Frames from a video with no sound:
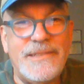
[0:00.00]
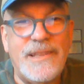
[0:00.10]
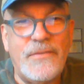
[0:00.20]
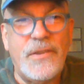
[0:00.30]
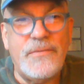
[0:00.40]

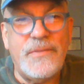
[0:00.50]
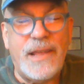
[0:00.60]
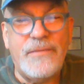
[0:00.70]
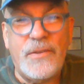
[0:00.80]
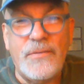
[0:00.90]
If you
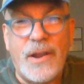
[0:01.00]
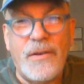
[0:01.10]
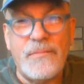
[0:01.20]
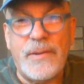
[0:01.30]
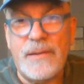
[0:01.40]
if you've
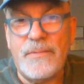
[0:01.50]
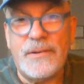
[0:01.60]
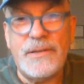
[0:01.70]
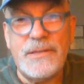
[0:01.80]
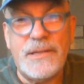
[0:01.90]
known
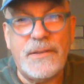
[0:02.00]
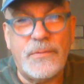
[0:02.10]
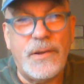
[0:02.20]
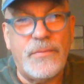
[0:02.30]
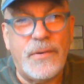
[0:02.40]
people, usually
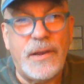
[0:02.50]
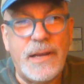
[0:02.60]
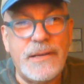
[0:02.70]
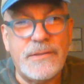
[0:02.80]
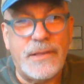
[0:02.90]
three or four
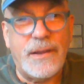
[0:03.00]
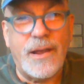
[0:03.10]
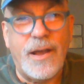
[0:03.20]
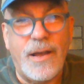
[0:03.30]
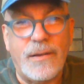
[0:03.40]
years, and they're
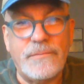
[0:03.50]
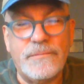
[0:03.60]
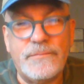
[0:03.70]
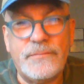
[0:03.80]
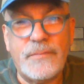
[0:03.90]
gone
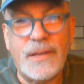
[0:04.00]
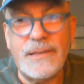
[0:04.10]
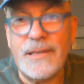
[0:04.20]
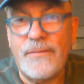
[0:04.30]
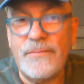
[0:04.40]

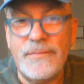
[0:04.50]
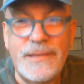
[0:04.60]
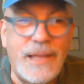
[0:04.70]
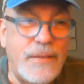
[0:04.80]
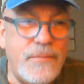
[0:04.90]
because they've
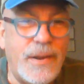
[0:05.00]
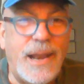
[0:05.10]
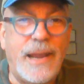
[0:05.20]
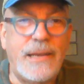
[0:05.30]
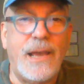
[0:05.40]
they've
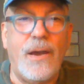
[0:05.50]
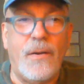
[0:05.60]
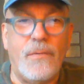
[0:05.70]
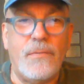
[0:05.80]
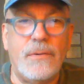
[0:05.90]
let
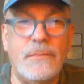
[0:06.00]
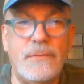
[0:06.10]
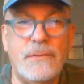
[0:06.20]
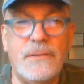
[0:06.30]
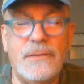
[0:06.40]
go
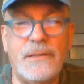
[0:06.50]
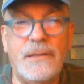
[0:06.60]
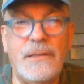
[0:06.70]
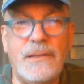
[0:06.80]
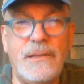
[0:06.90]

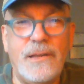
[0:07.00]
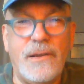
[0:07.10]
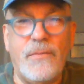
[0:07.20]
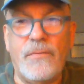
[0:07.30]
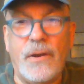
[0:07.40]

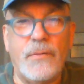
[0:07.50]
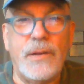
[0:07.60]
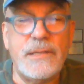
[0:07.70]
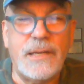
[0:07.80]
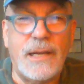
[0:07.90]
of a
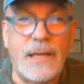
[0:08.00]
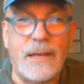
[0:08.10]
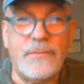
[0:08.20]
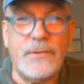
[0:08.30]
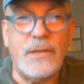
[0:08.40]
reason to
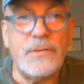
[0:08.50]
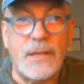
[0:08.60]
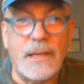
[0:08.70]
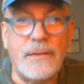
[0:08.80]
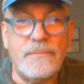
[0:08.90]
live, usually.